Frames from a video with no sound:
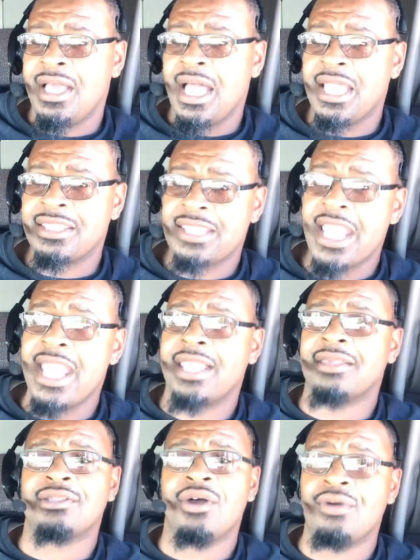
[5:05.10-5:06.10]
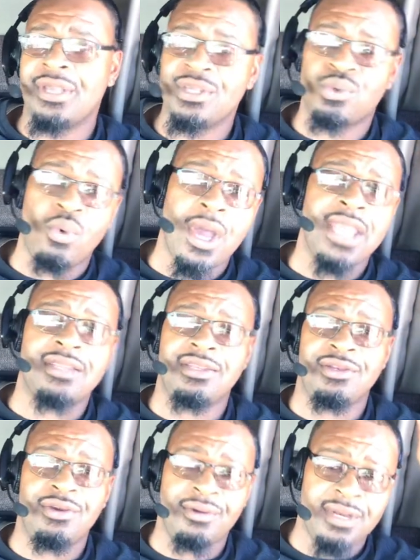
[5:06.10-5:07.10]
I think is on his way to
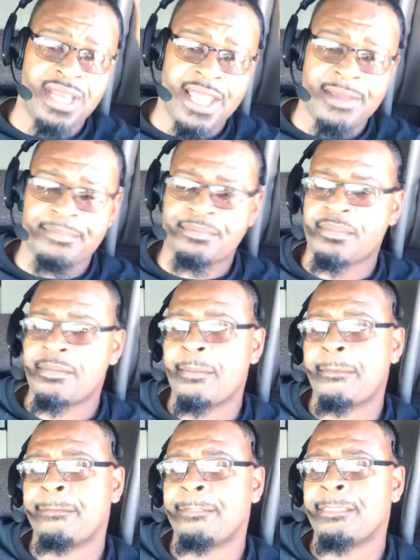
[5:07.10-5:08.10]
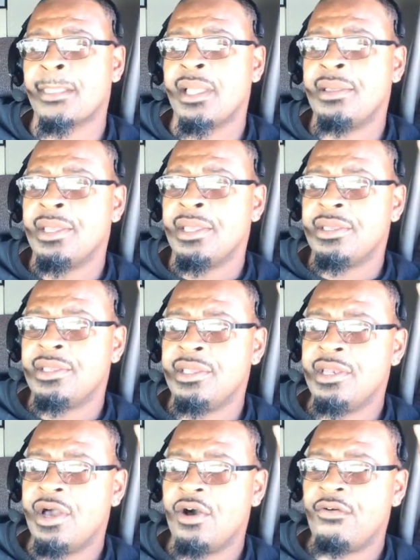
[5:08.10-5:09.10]
doing that.
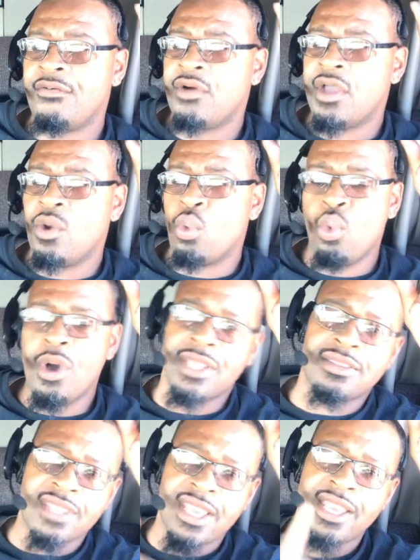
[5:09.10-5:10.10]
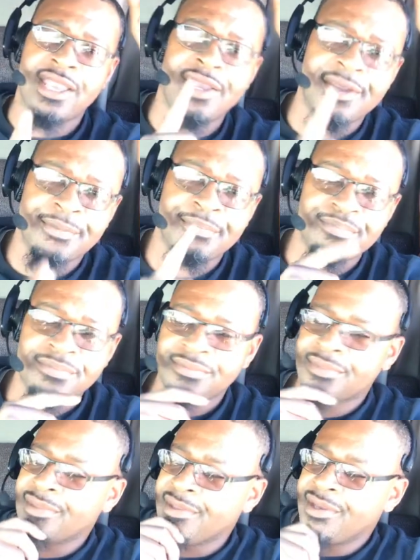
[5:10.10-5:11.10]
And one thing
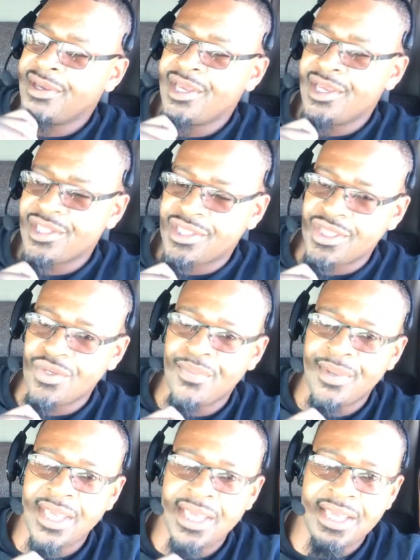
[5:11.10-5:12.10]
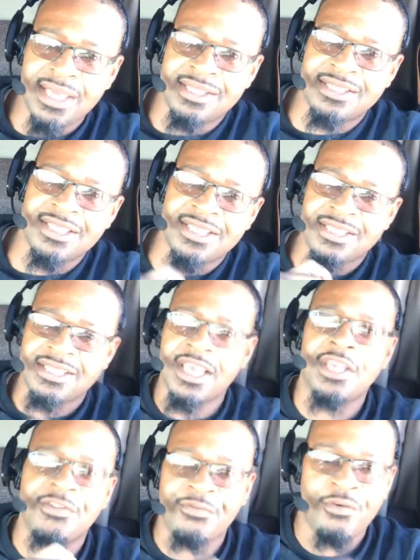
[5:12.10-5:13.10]
to be
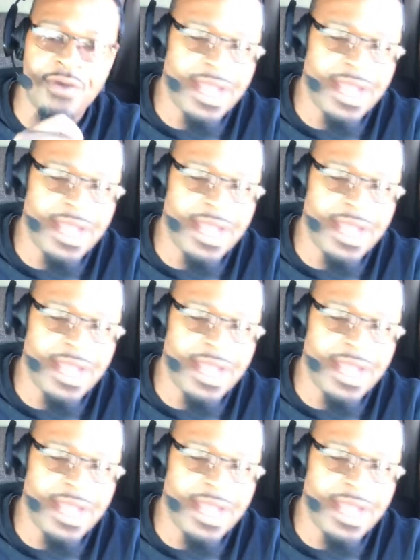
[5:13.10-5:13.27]
successful